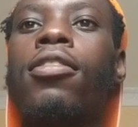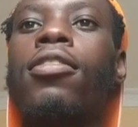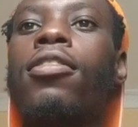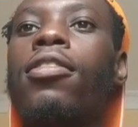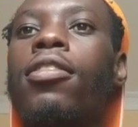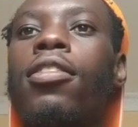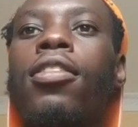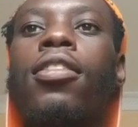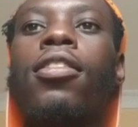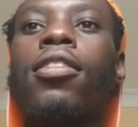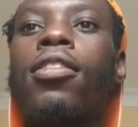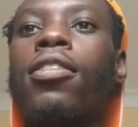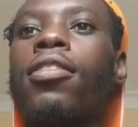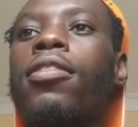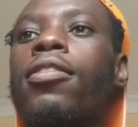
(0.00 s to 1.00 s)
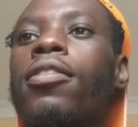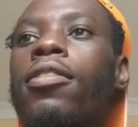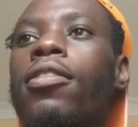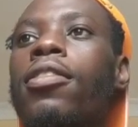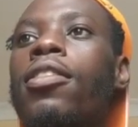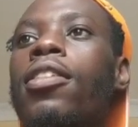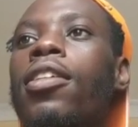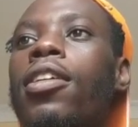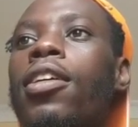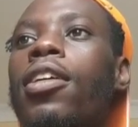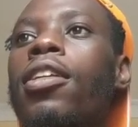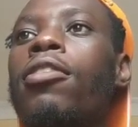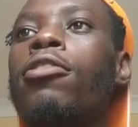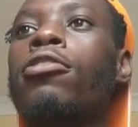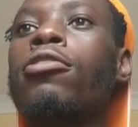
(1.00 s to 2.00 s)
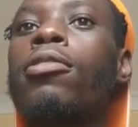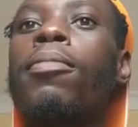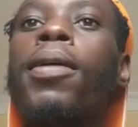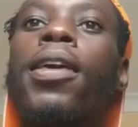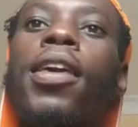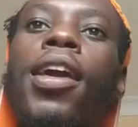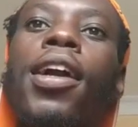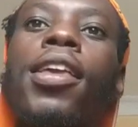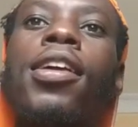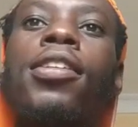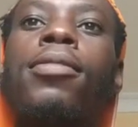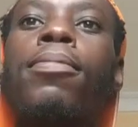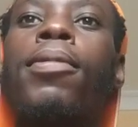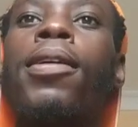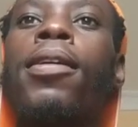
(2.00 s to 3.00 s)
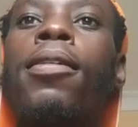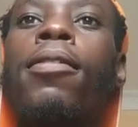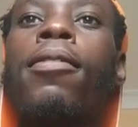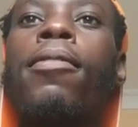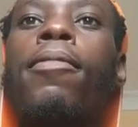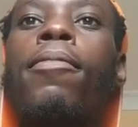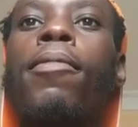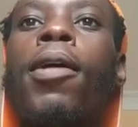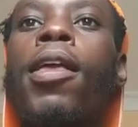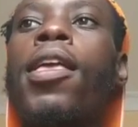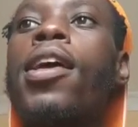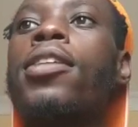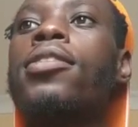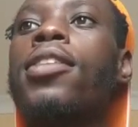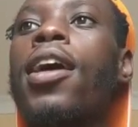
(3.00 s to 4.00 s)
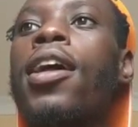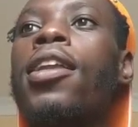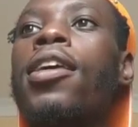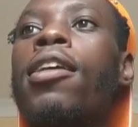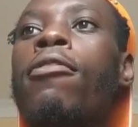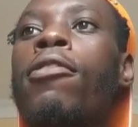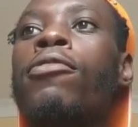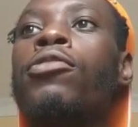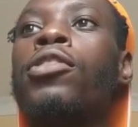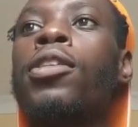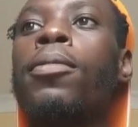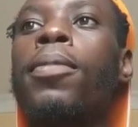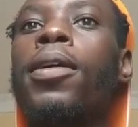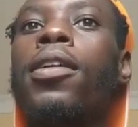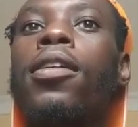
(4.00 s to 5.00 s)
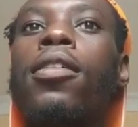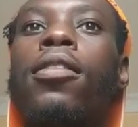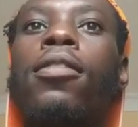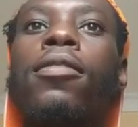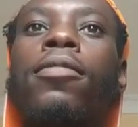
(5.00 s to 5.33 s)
Yeah, and also in my kick I just add a wave shaper here,